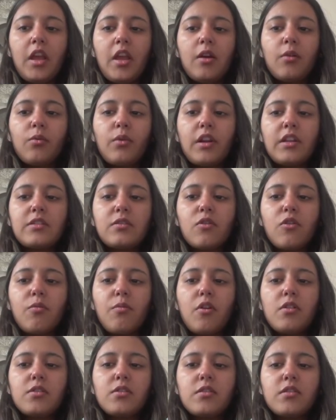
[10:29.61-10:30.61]
Gradescope
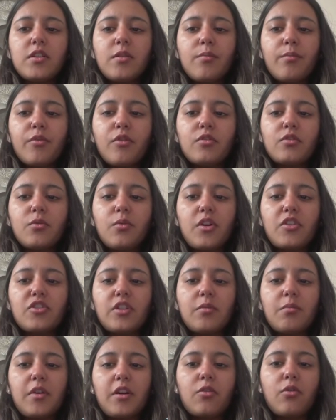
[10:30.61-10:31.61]
also supports question
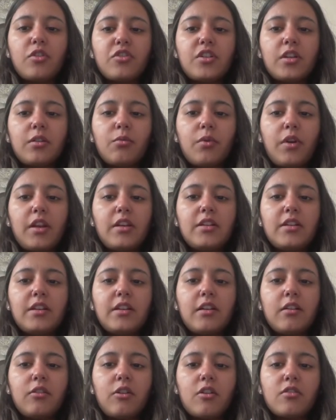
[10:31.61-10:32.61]
by question grading
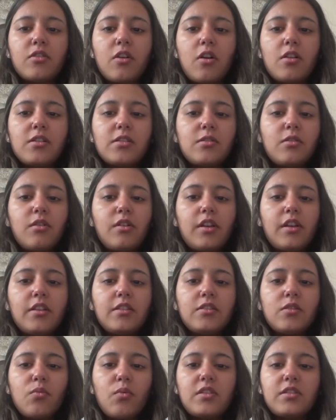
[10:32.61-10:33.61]
across all students,
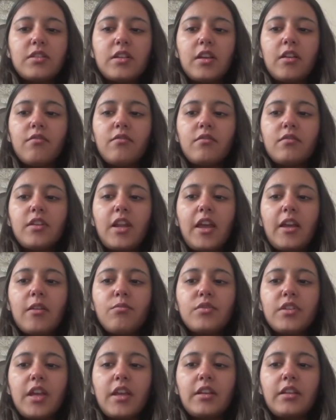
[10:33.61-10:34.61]
which saves times
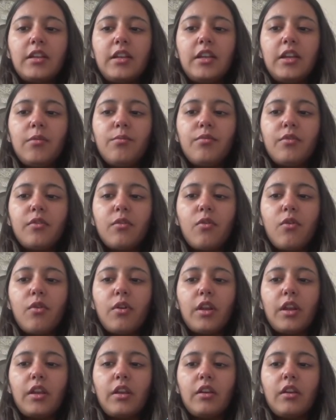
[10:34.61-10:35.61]
and keeps
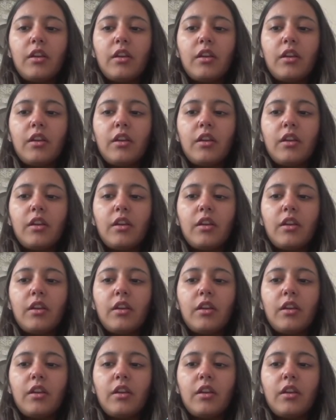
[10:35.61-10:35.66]
scoring